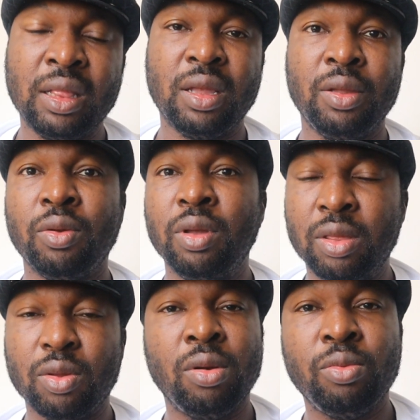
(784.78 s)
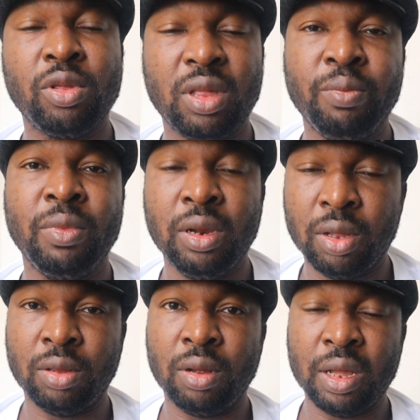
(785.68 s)
I tell you, is almost $1
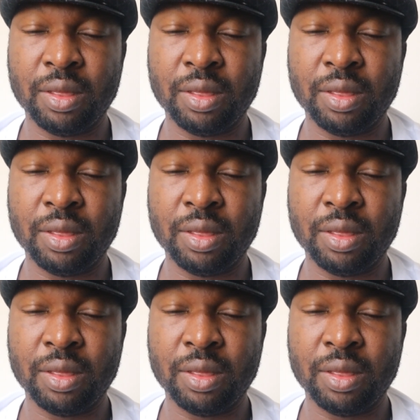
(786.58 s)
million.